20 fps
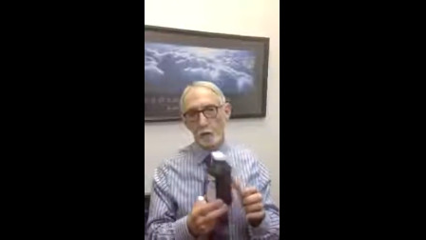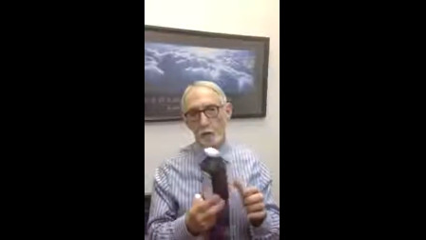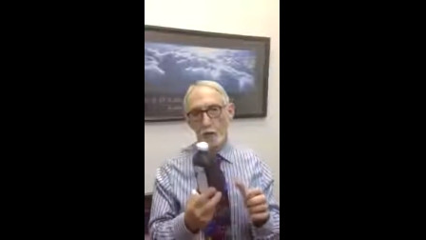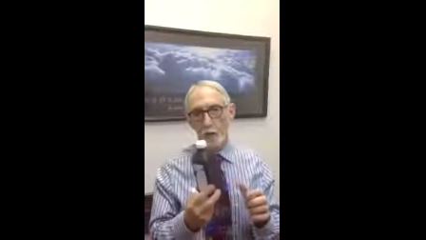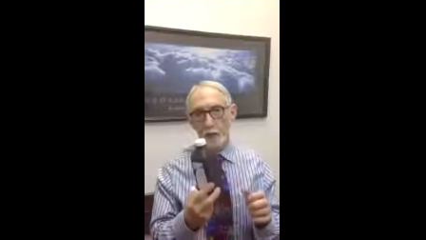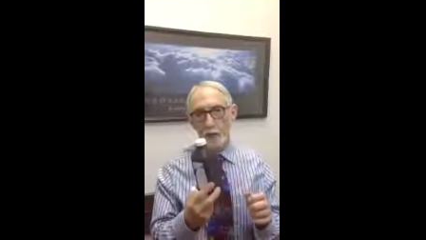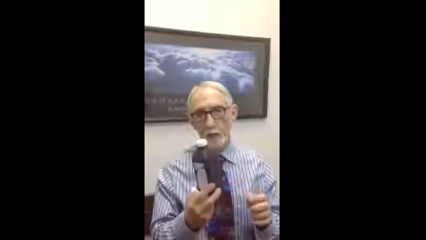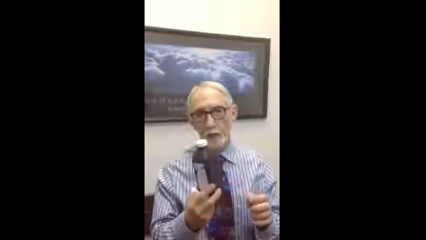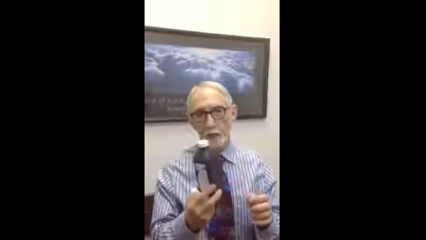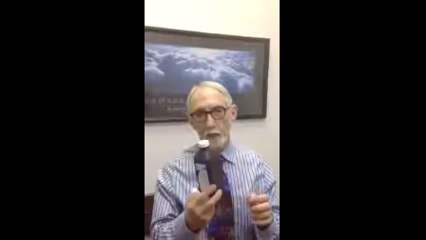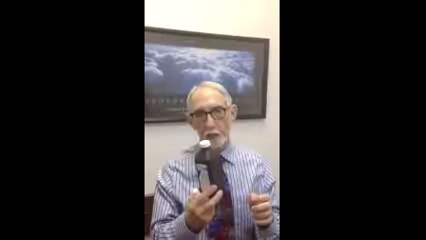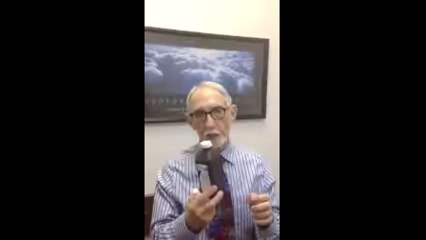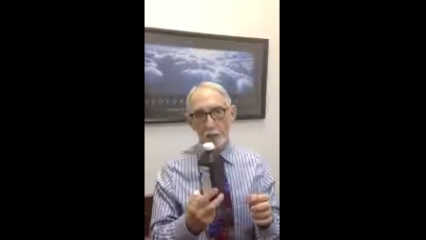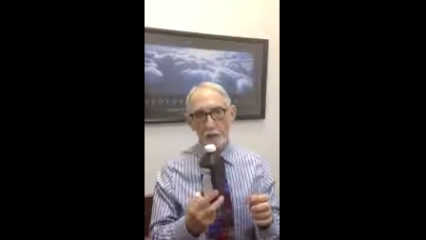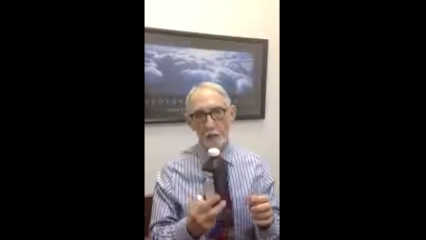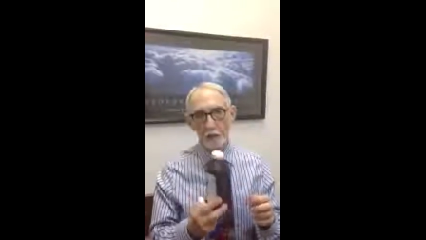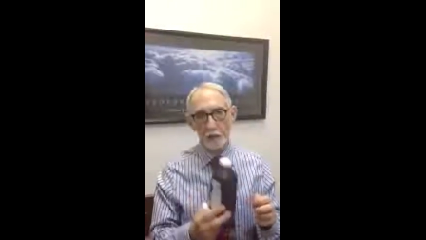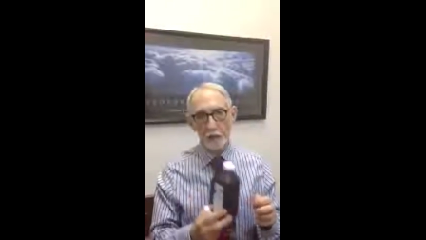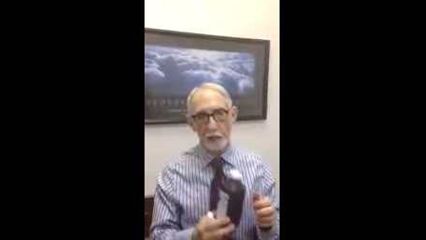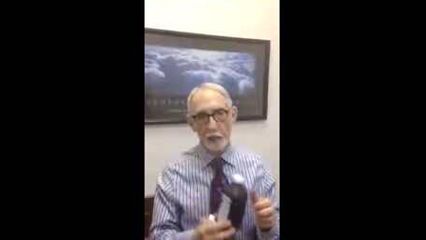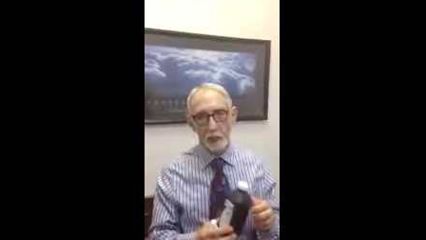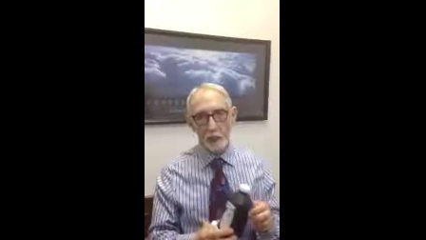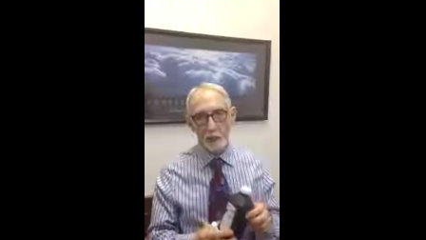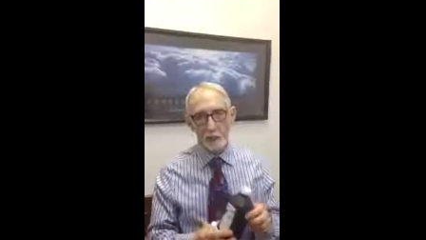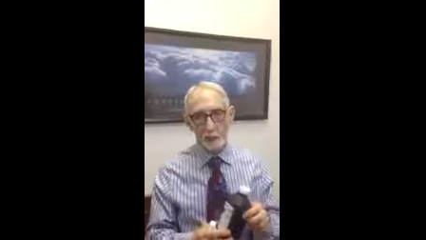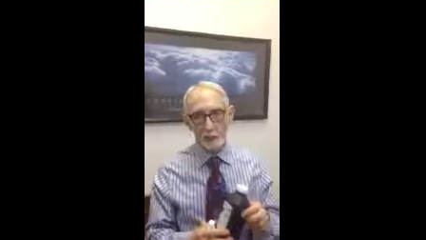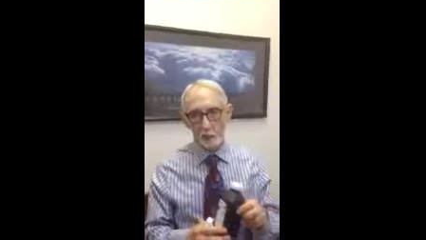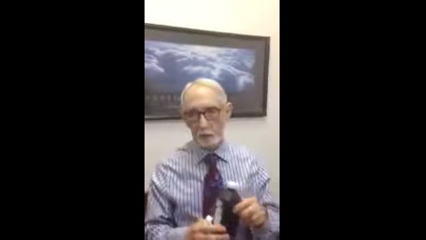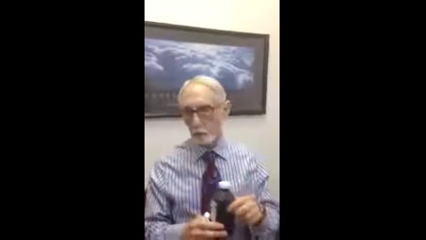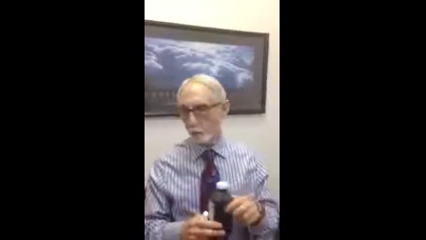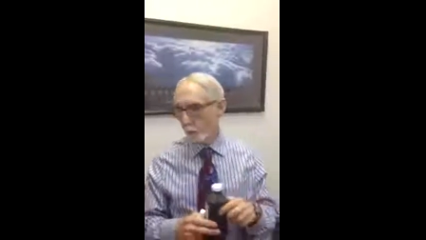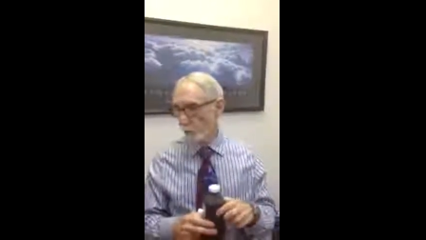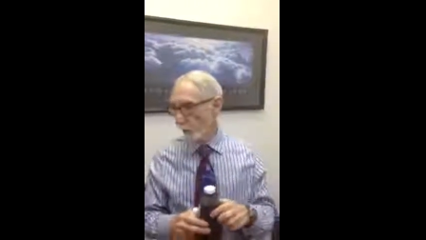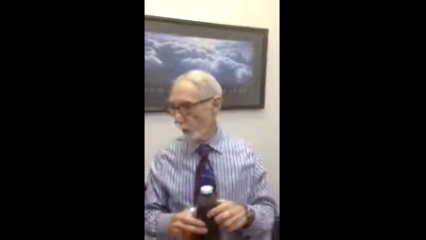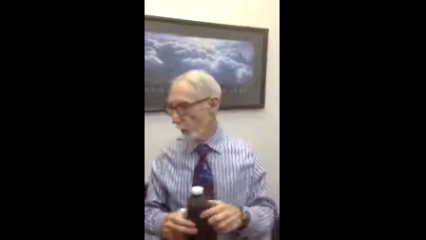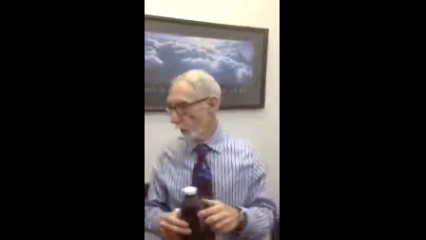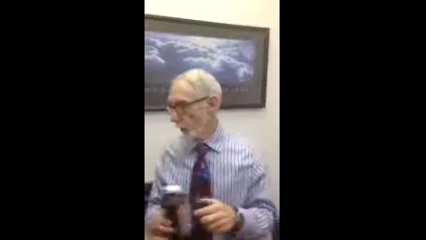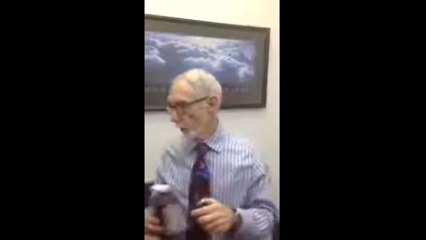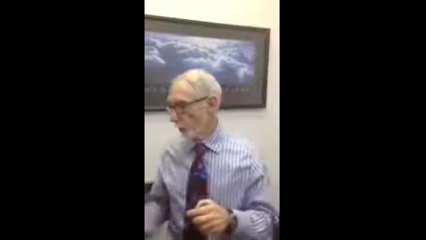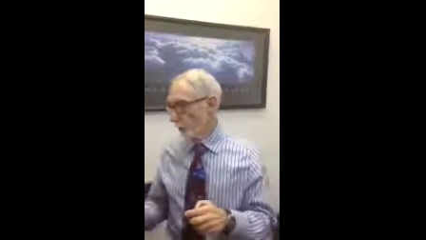97 cents
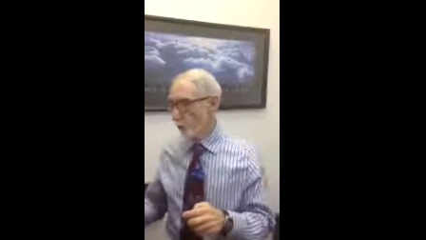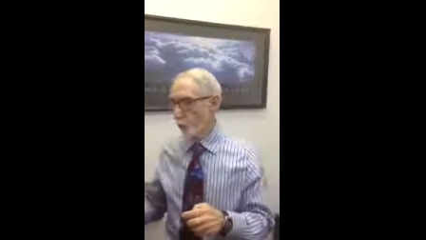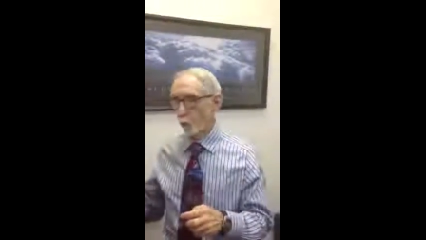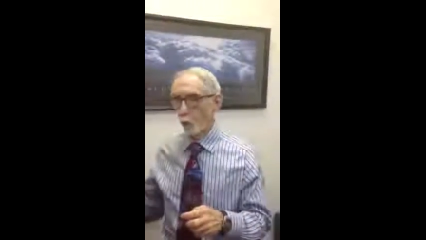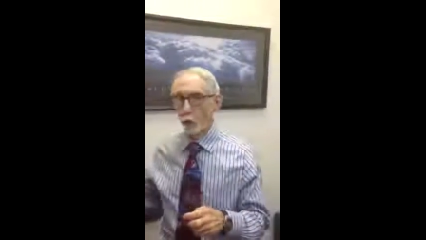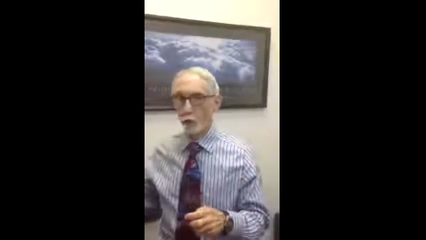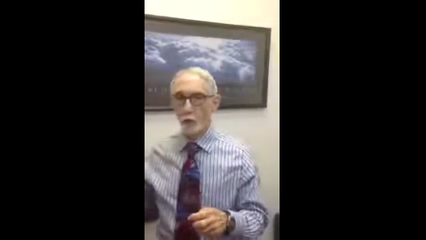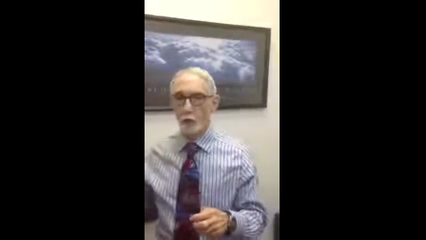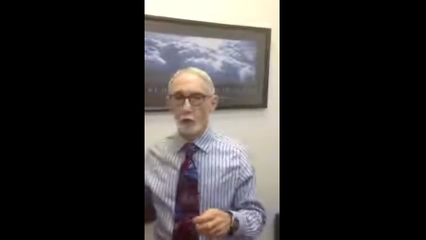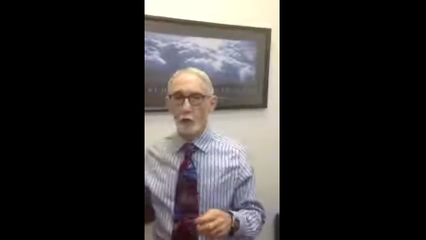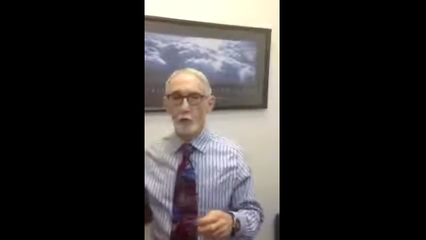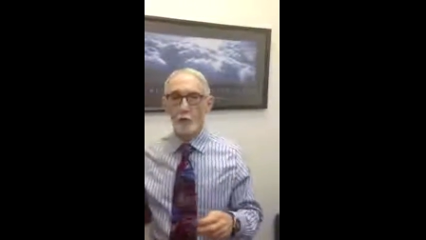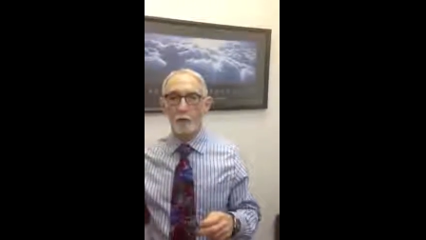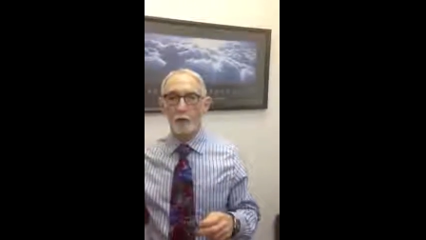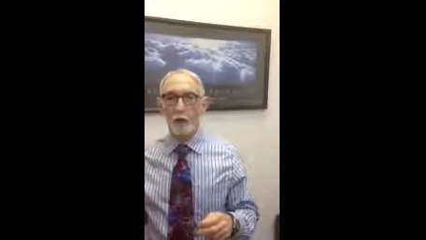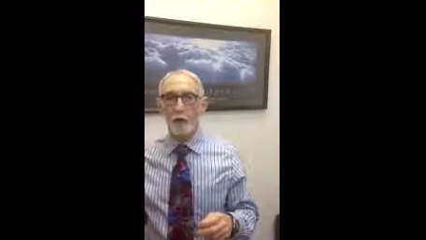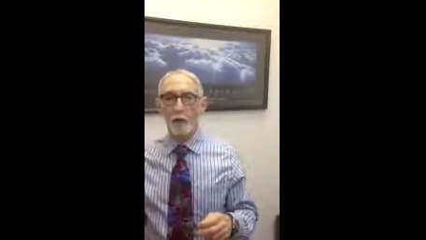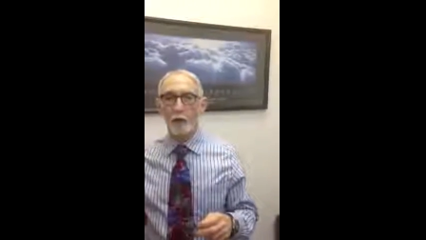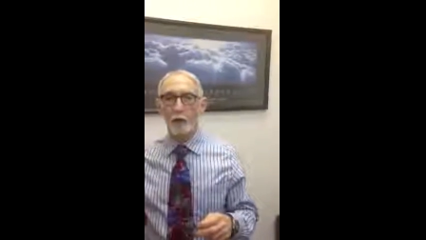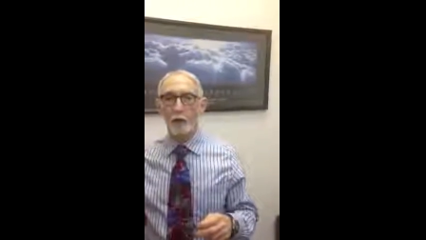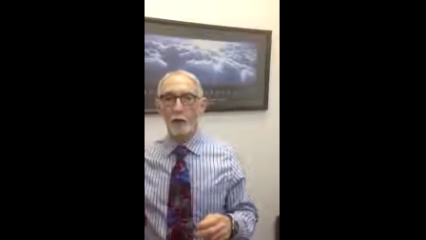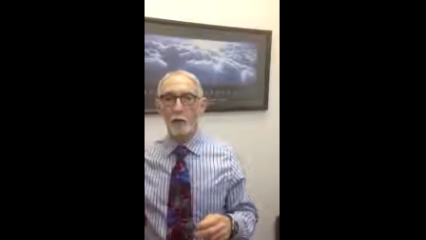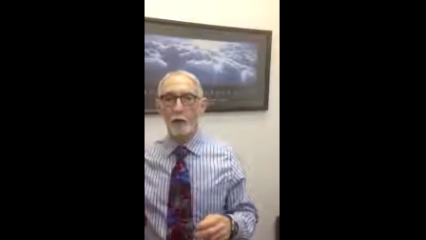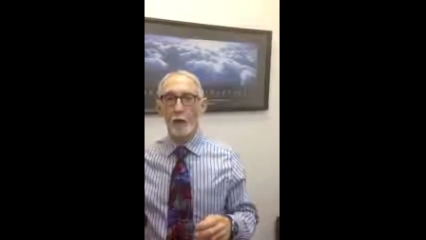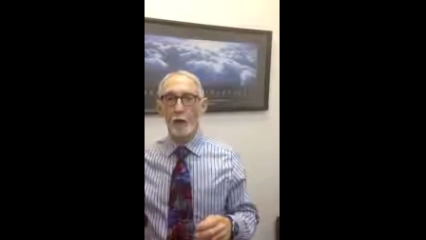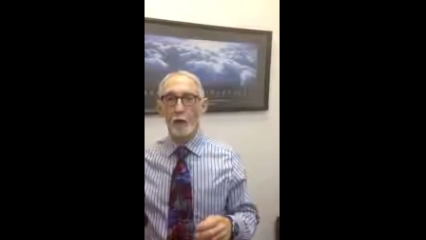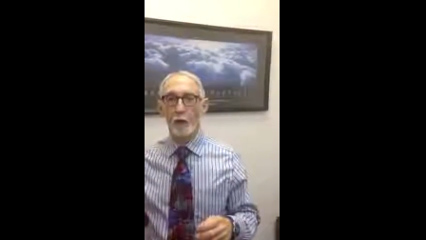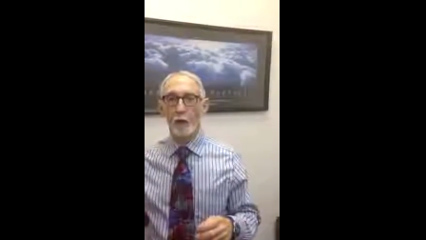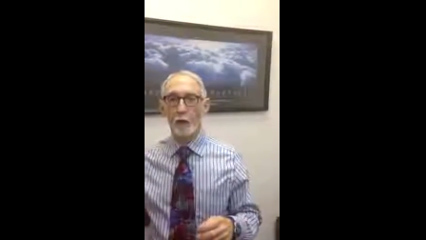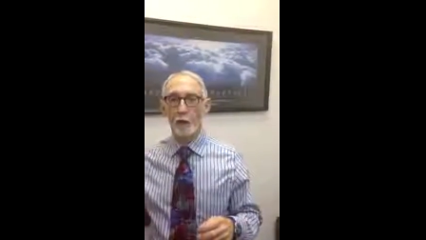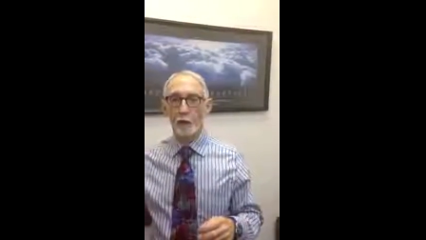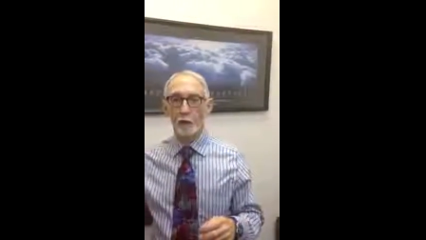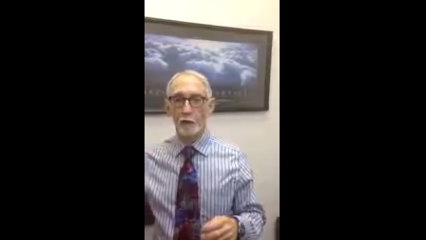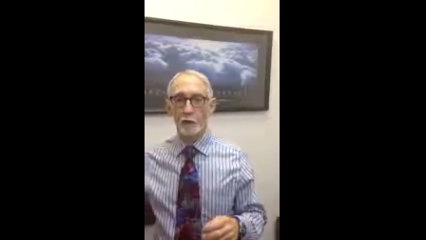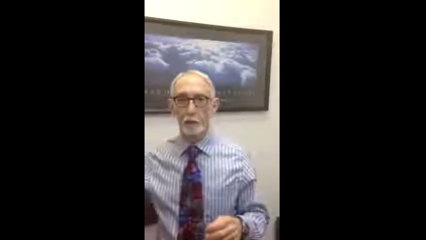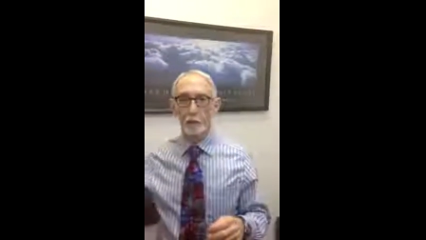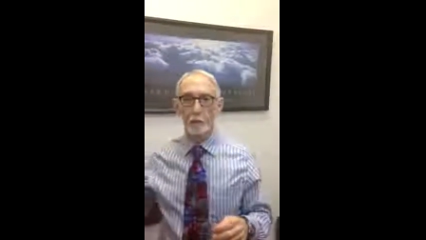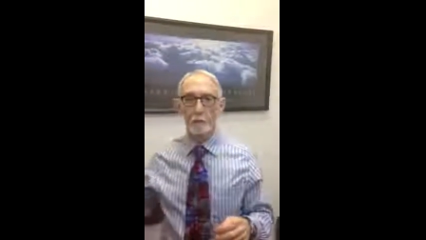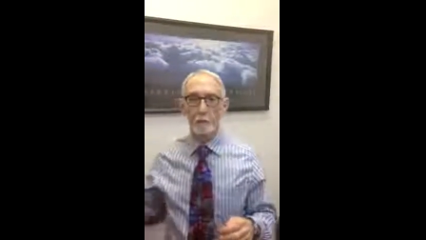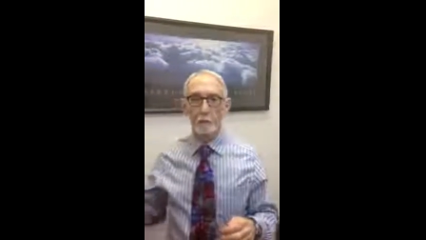for a year's worth of
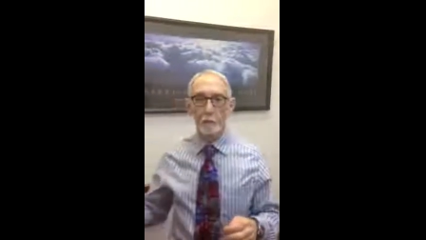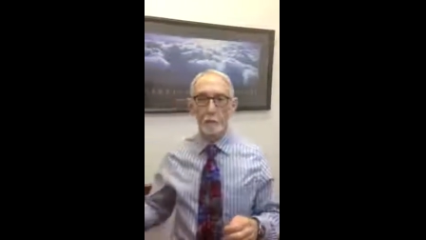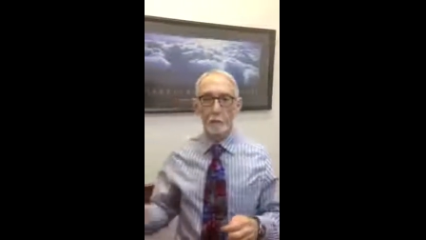antibiotics.